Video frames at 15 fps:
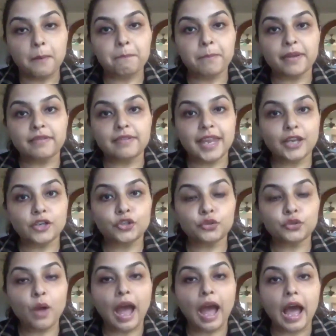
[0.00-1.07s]
but they
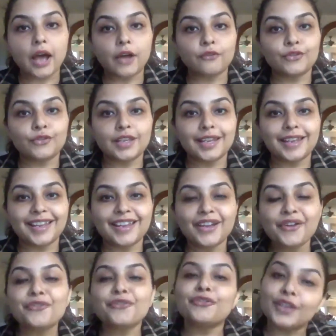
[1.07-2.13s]
do have the
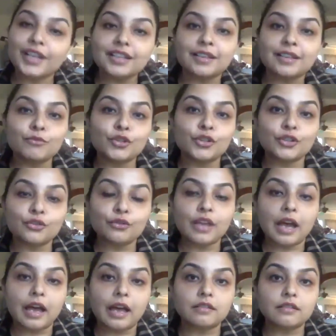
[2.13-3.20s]
freedom to do
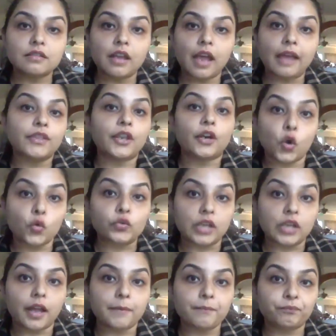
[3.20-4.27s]
that at their own
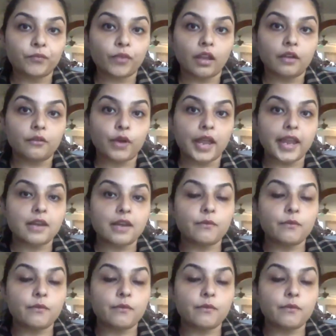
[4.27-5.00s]
time, right?